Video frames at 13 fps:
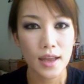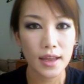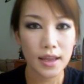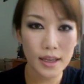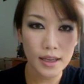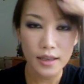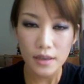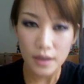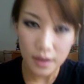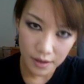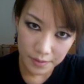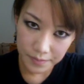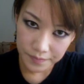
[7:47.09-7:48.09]
And
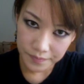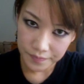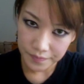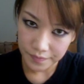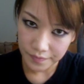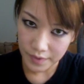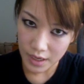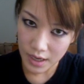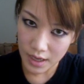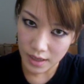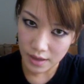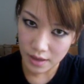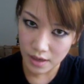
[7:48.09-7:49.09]

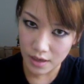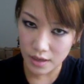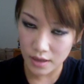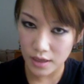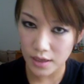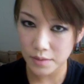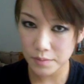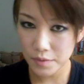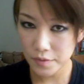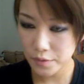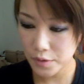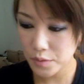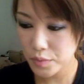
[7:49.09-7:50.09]
yeah, and then like
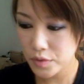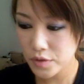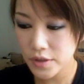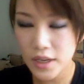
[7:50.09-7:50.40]
if you pull